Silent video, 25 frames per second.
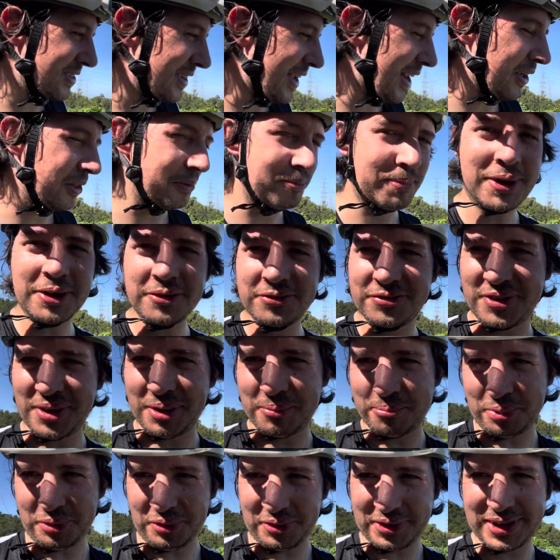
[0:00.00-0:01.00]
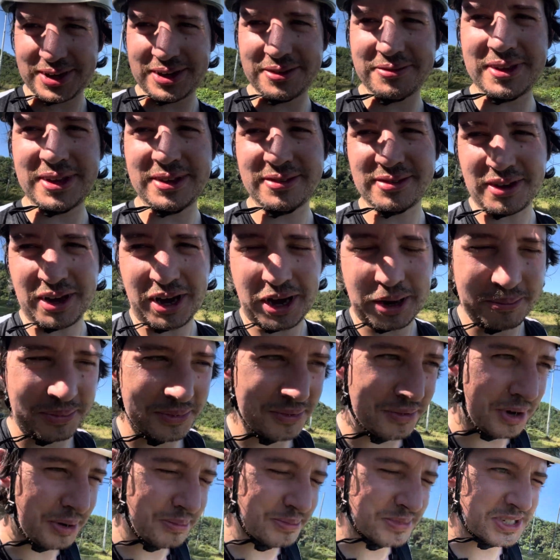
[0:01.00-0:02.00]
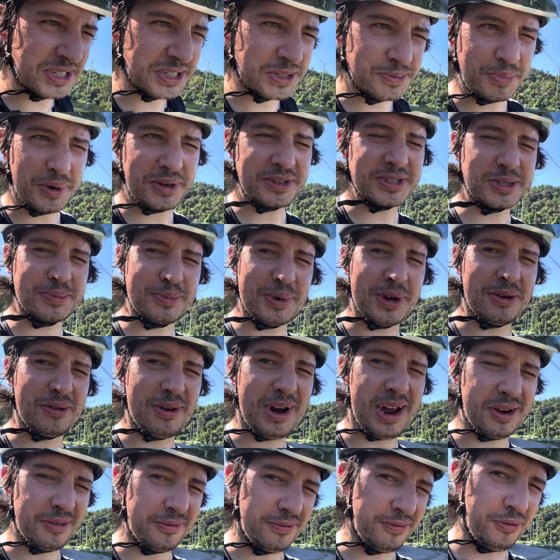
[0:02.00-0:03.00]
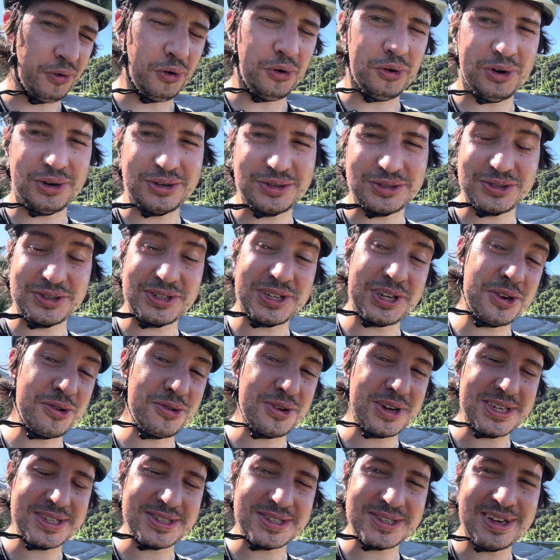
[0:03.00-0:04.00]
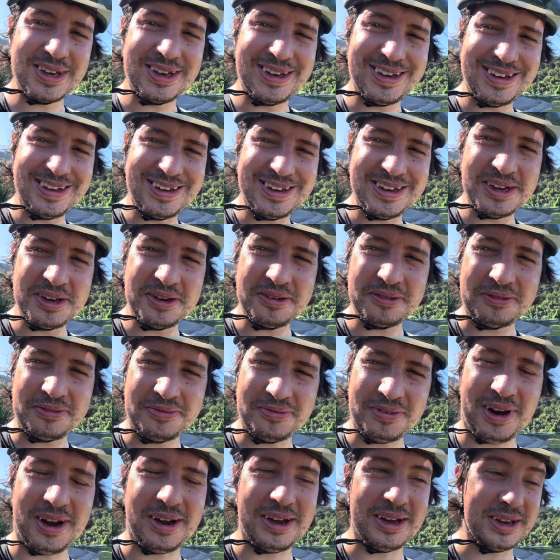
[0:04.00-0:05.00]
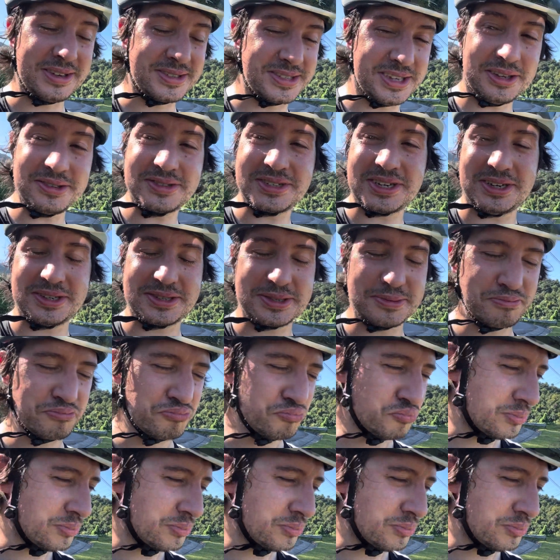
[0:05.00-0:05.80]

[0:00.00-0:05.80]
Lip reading: Now the melting point of these carbon rims is supposed to be around 400 degrees Celsius.